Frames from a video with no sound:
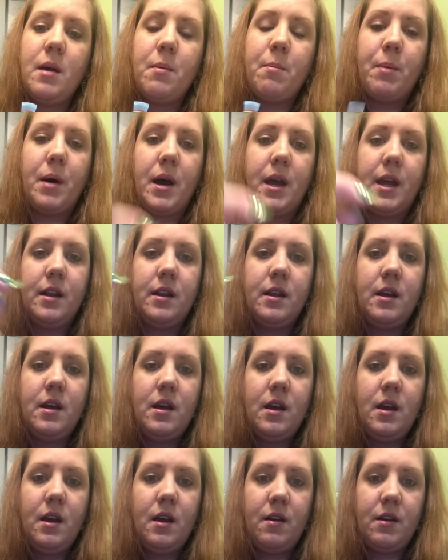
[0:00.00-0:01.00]
but
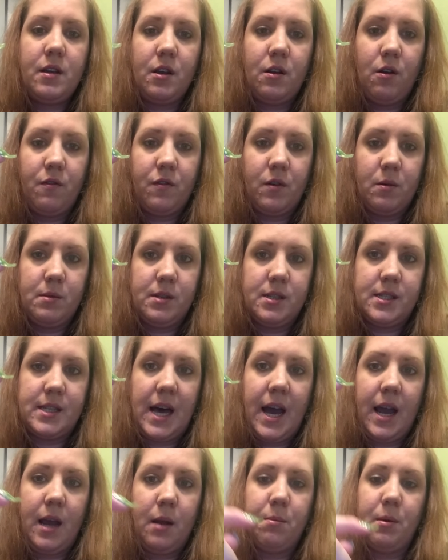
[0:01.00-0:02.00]
you know, from the
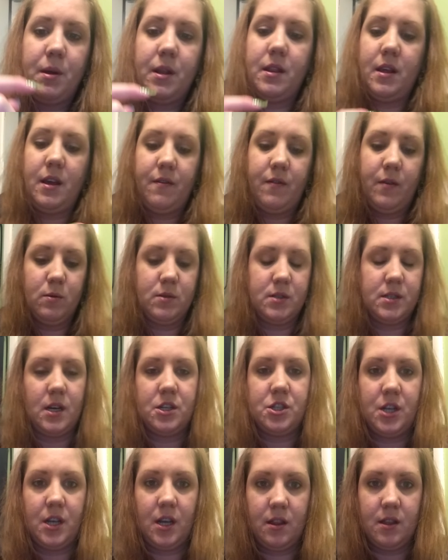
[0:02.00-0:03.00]
side. But if it was
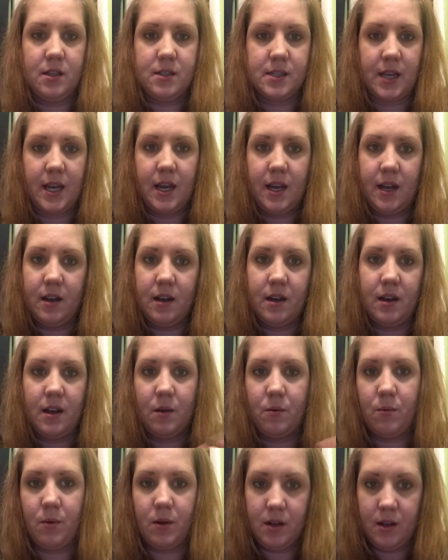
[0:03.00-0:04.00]
touching the skin,
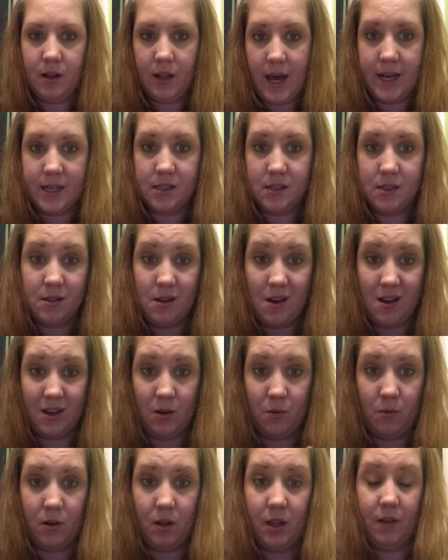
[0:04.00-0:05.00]
it wouldn't last as long.
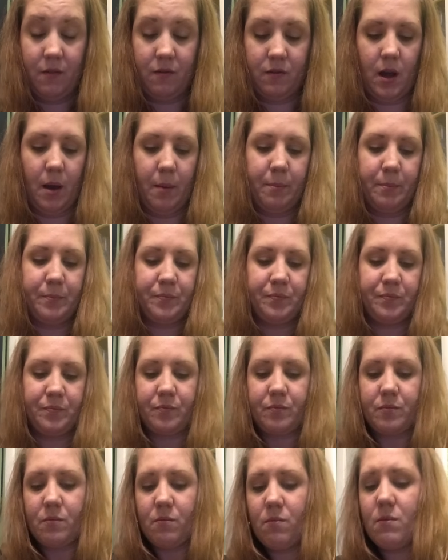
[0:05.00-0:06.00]
It would lift up,
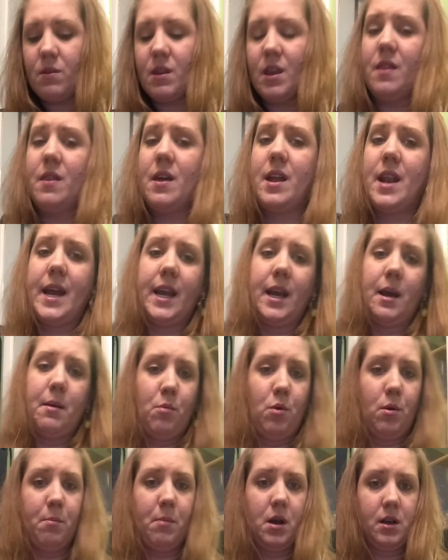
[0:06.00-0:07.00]
and then I get
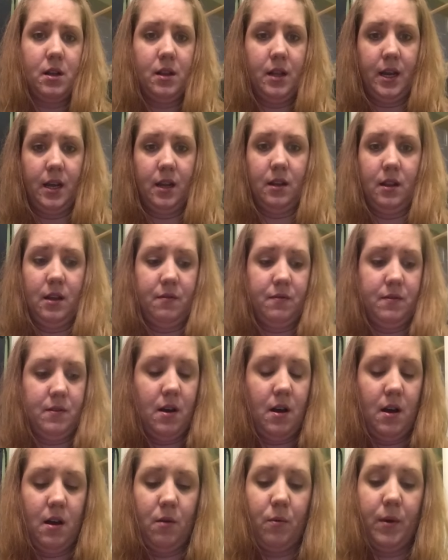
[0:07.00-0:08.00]
more buckling and
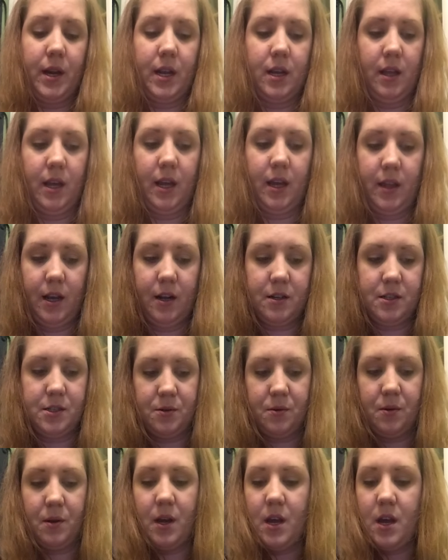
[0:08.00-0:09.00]
wrinkling there
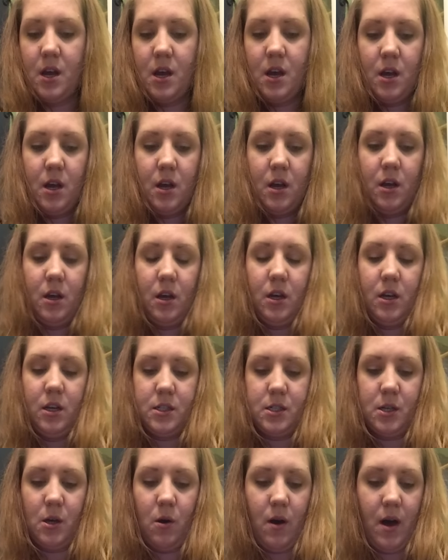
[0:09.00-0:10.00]
too.
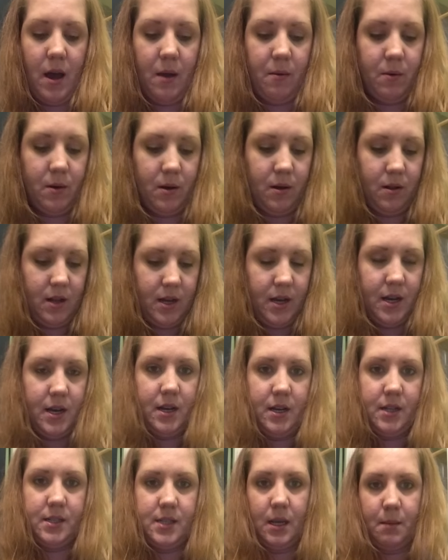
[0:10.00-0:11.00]
So I will
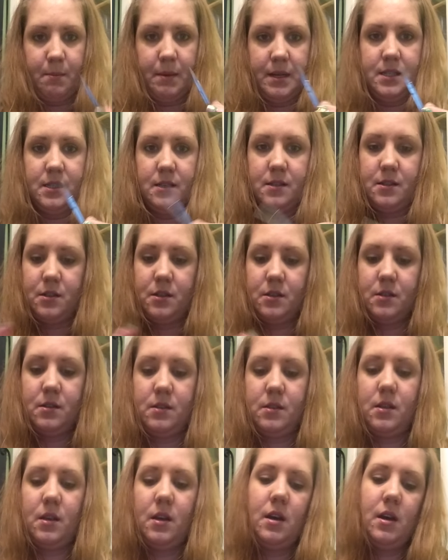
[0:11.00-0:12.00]
take my
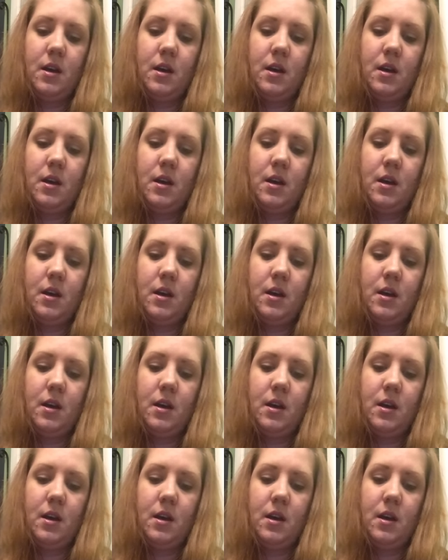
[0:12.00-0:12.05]
scissors,